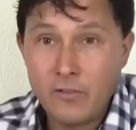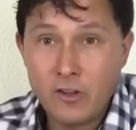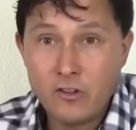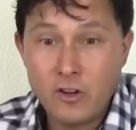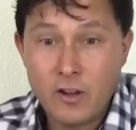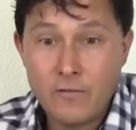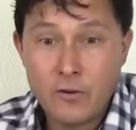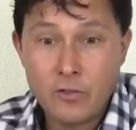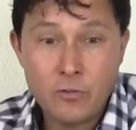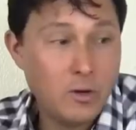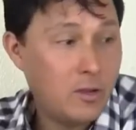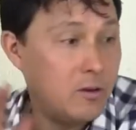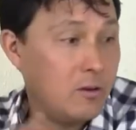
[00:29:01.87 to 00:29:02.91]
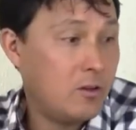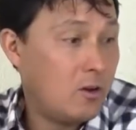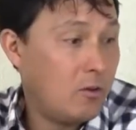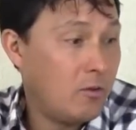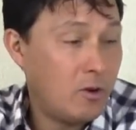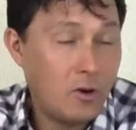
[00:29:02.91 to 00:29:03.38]
VSJ843 and, you
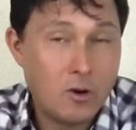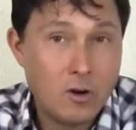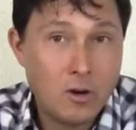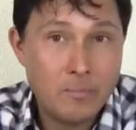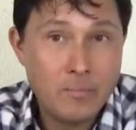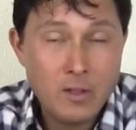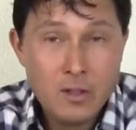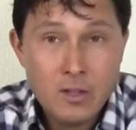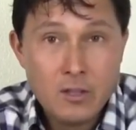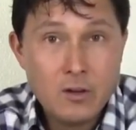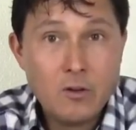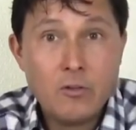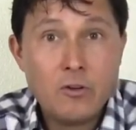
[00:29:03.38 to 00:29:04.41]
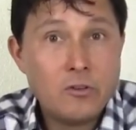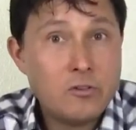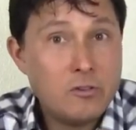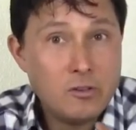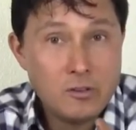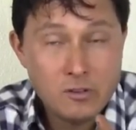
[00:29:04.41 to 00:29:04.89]
know, the Hurom, you know,
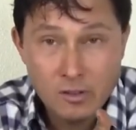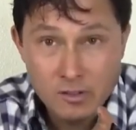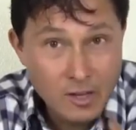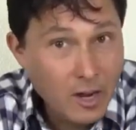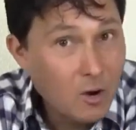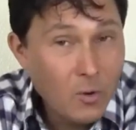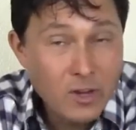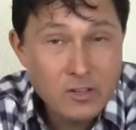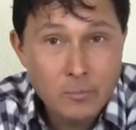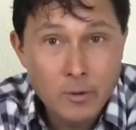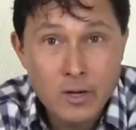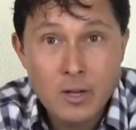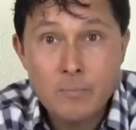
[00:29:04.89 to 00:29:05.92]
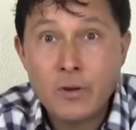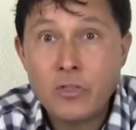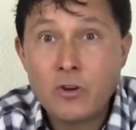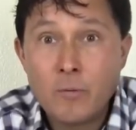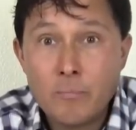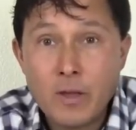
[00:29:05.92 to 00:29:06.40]
there's, it's not a waste of money,
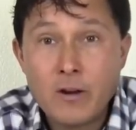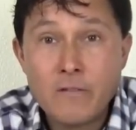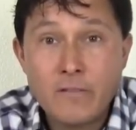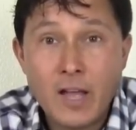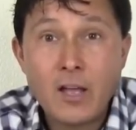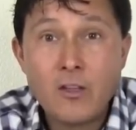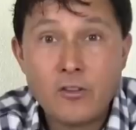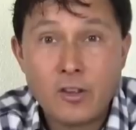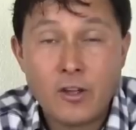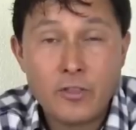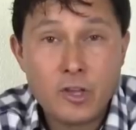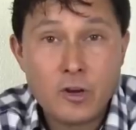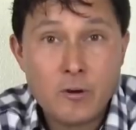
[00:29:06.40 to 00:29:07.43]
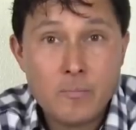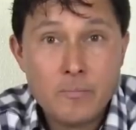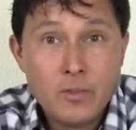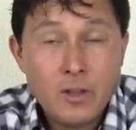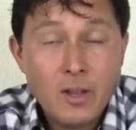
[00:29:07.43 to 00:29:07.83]
but there are better values out there.